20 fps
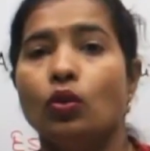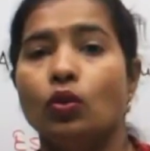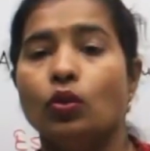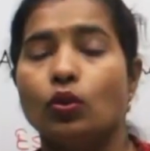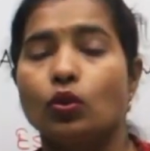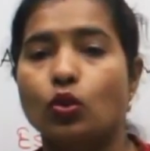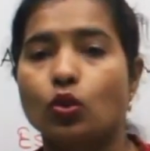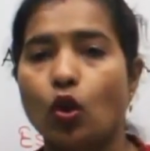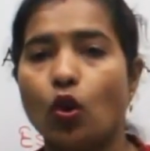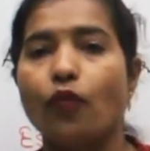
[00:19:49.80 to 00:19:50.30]

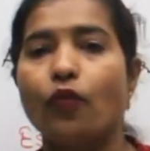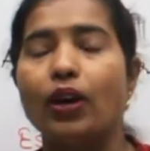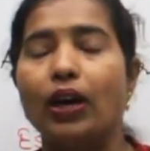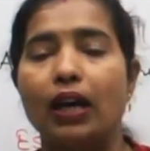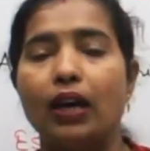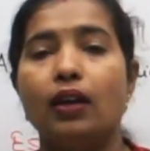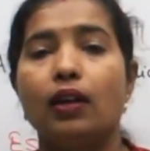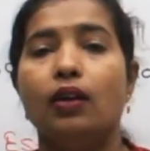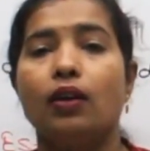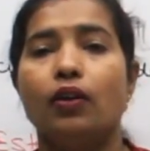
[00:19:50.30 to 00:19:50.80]
So
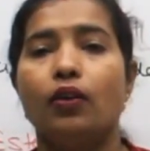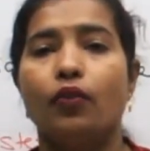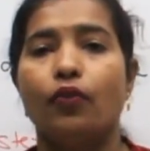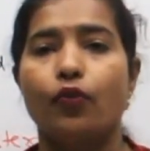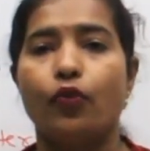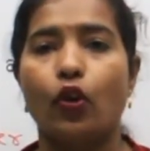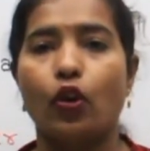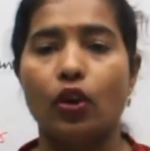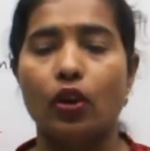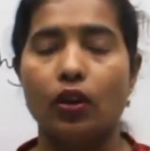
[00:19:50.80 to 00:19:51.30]
far
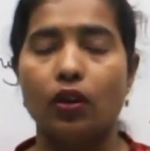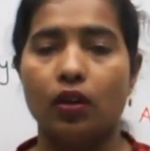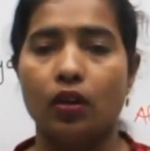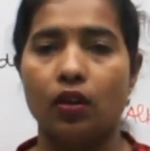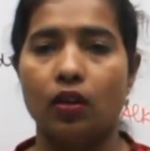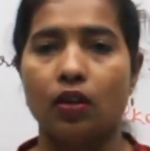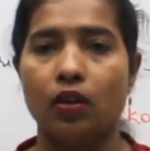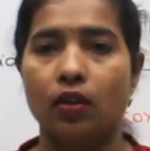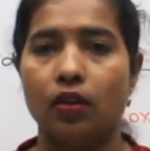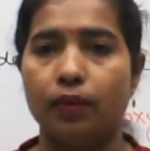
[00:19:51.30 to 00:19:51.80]
For
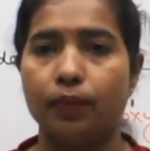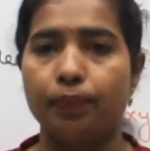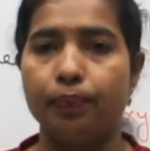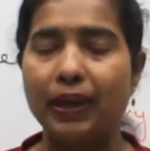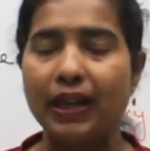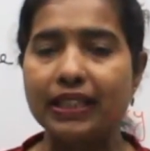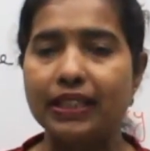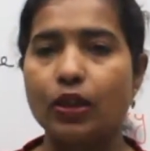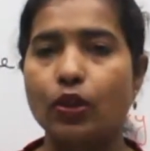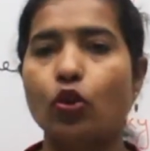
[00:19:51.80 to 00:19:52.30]

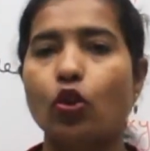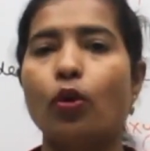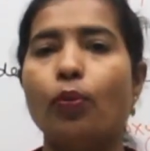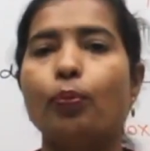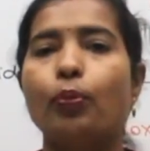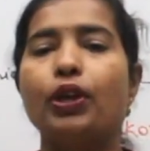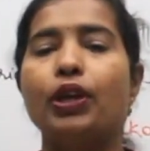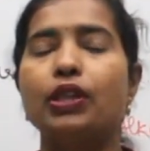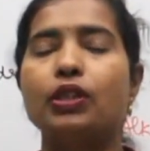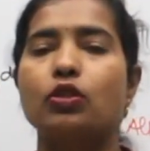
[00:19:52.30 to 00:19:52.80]
basic
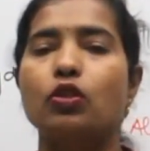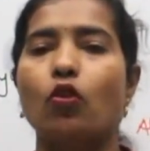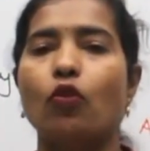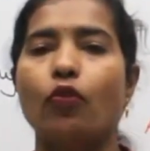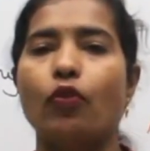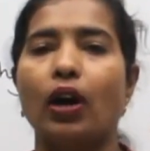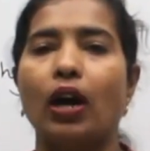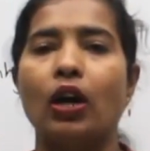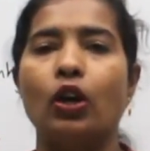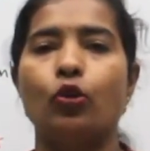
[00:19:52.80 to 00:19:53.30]
components of
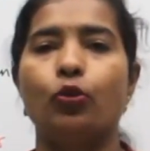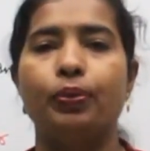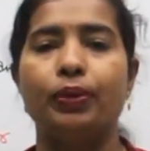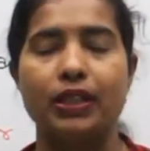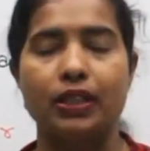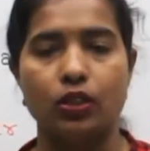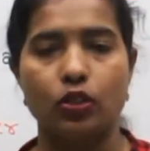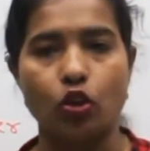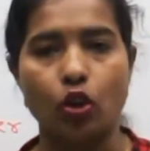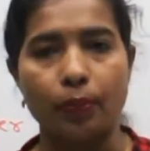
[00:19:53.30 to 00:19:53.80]

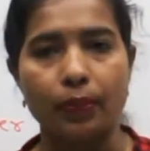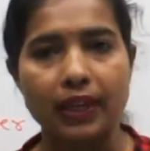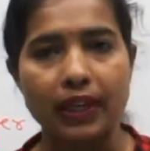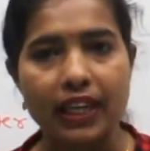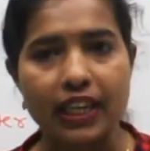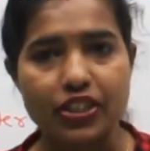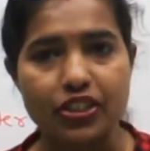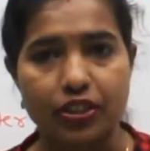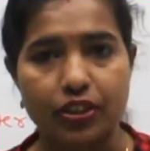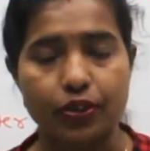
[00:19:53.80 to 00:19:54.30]
IUPAC
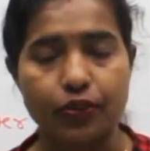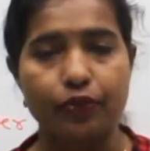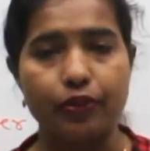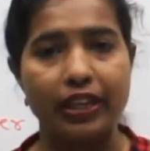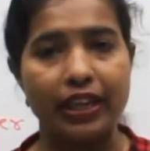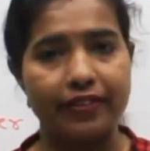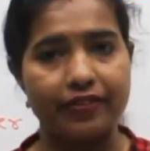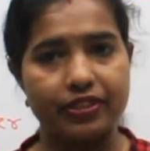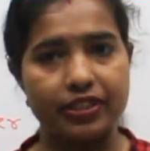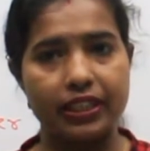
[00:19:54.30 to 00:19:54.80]
nomenclature, we
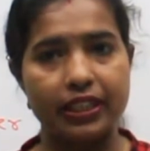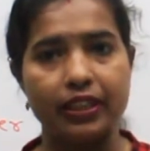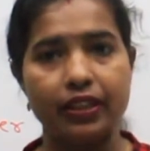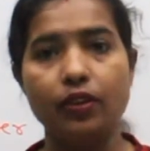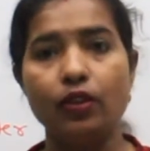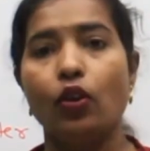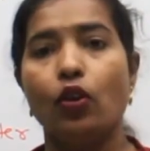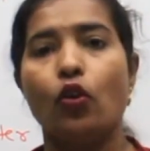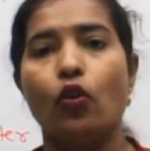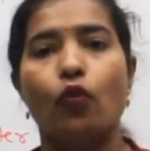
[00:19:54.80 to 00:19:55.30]
have
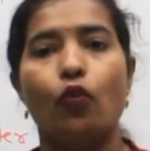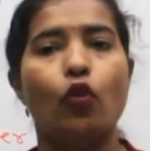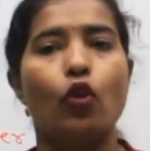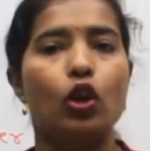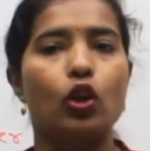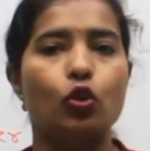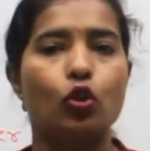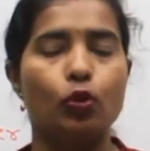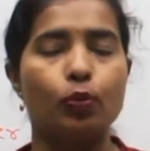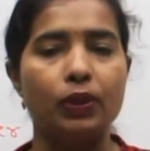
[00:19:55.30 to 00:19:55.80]
seen
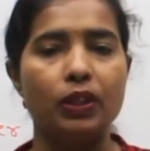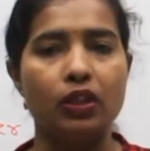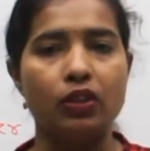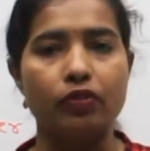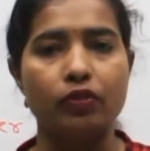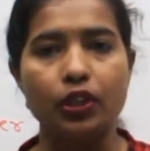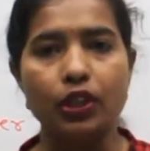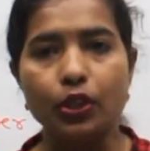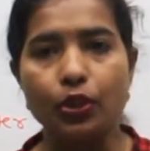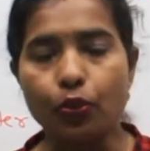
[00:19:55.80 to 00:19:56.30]
what could be the
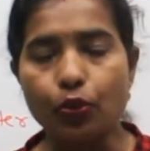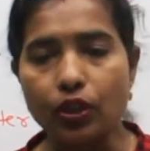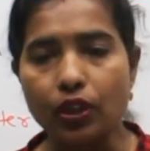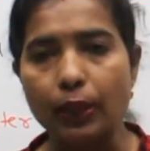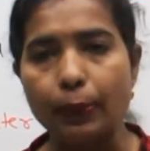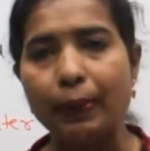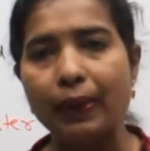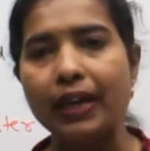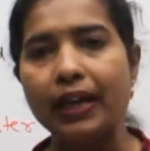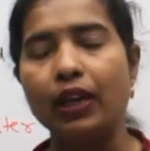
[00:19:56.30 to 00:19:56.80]
word root
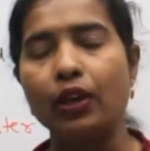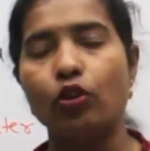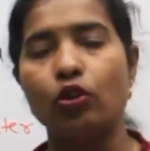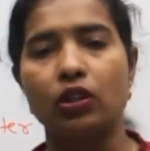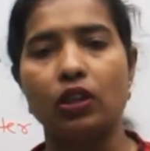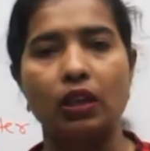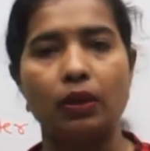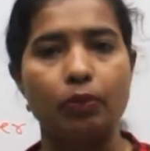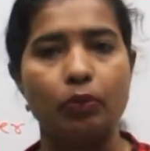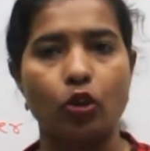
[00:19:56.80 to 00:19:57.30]
depending on
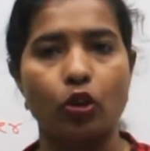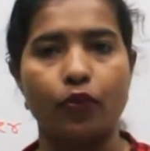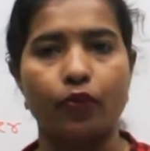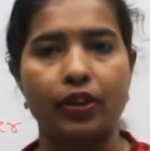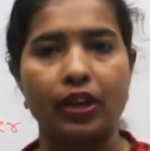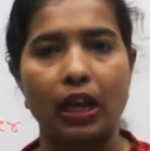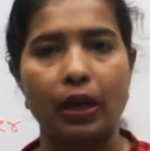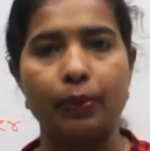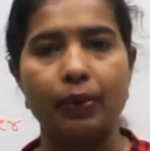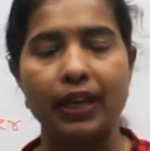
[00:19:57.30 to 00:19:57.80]
the number of
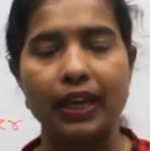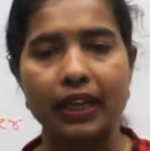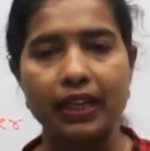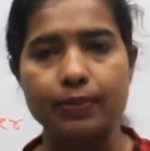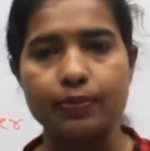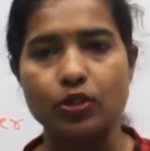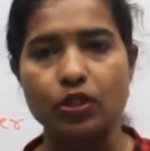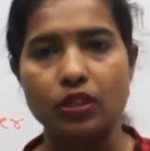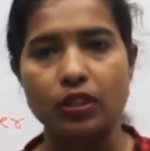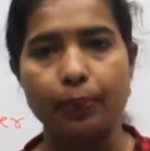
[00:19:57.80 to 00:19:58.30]
carbon
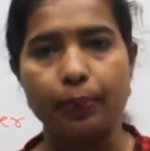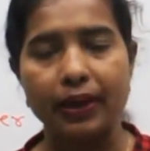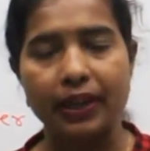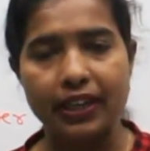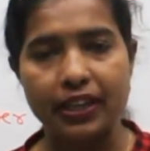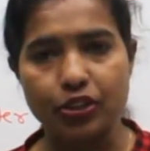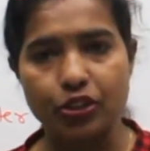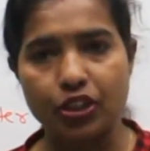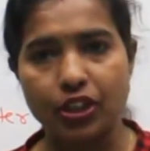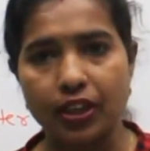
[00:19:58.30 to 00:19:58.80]
atoms in the
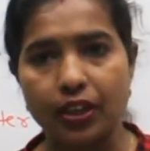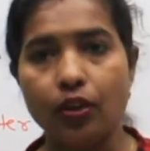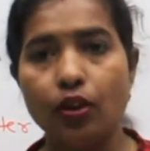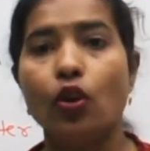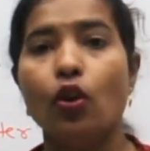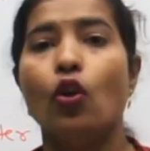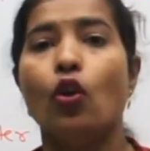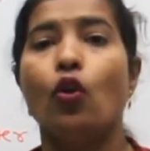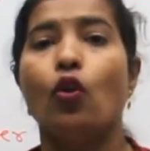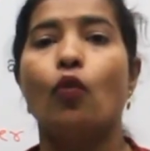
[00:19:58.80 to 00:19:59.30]
parent chain,
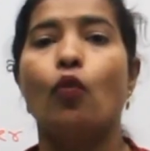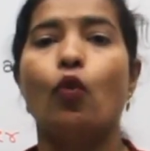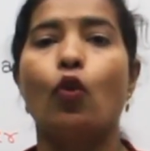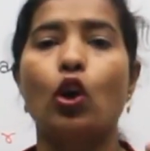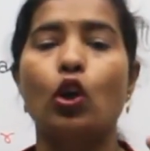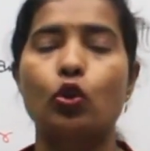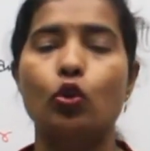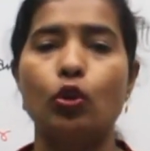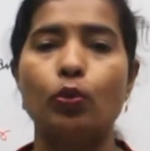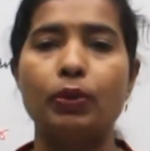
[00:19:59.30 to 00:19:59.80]

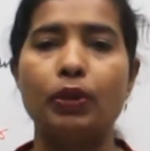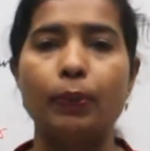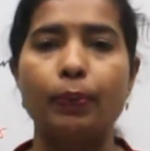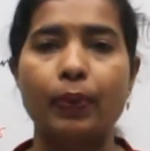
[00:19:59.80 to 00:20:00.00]
what could be the